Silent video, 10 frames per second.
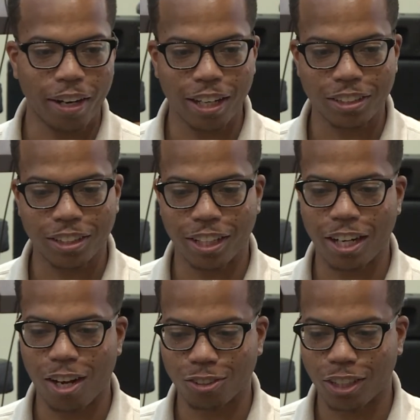my next thing
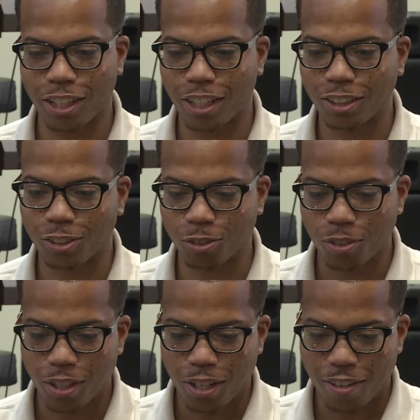that I was getting oh, into,
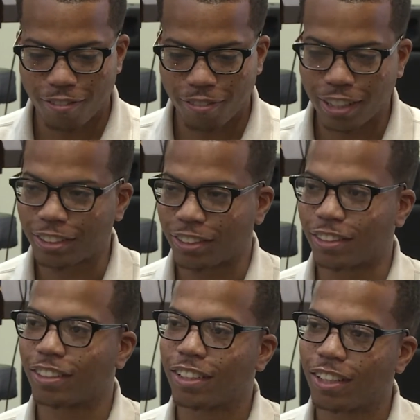vision.
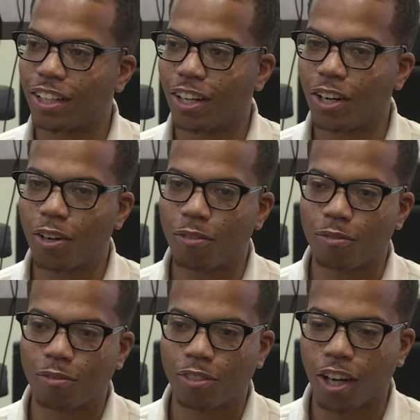Um,
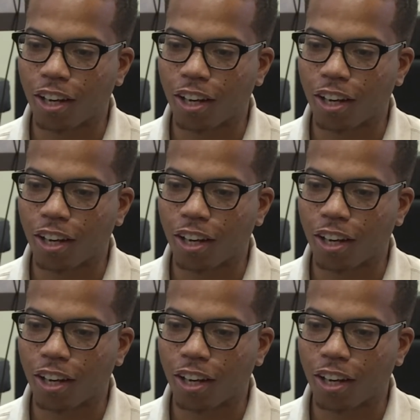yeah.